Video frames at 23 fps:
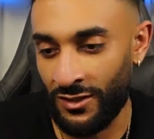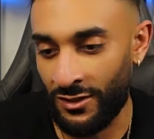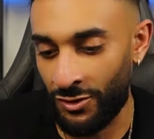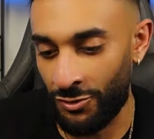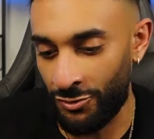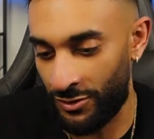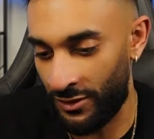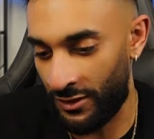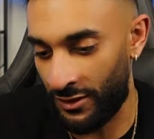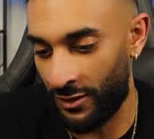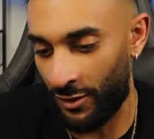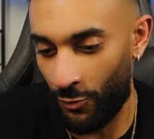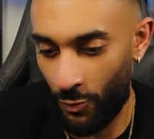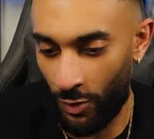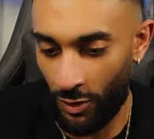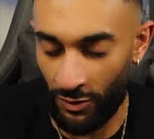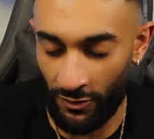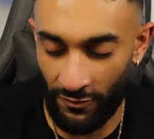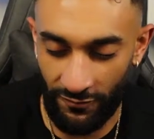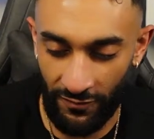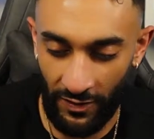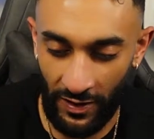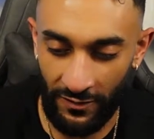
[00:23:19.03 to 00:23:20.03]
then you didn't
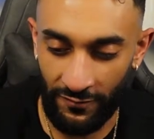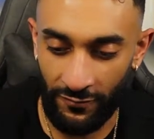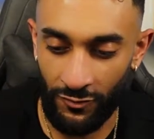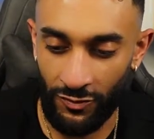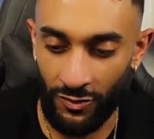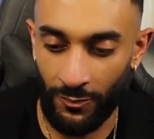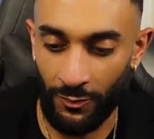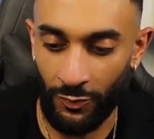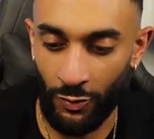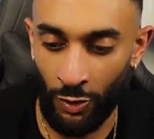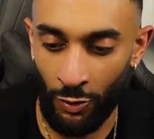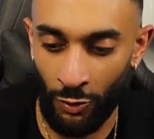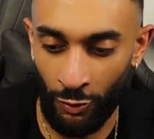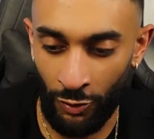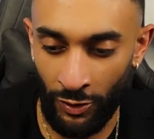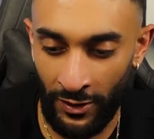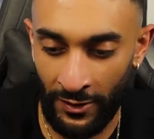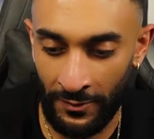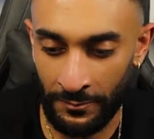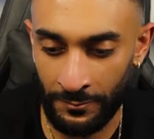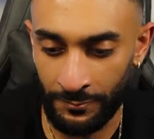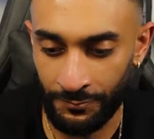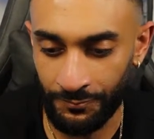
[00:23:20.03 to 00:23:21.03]
qualify for the
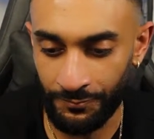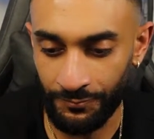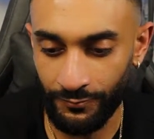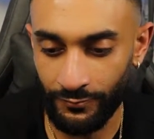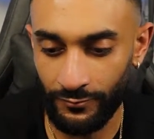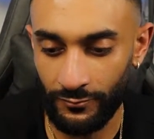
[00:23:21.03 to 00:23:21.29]
program.